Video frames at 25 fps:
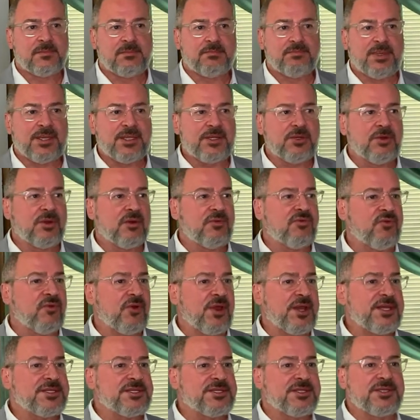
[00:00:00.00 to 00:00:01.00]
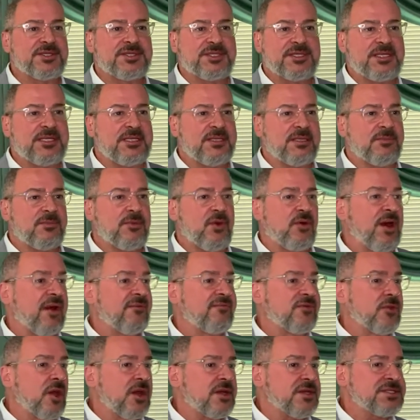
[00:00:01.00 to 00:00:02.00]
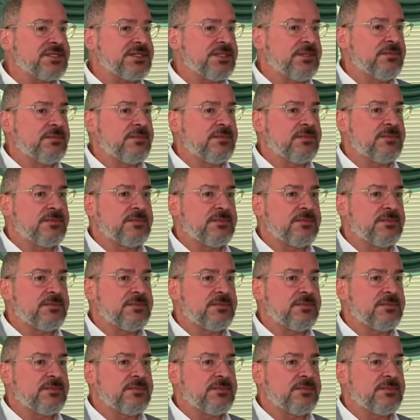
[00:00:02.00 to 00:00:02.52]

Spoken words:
But you're afraid to see them or have lost them.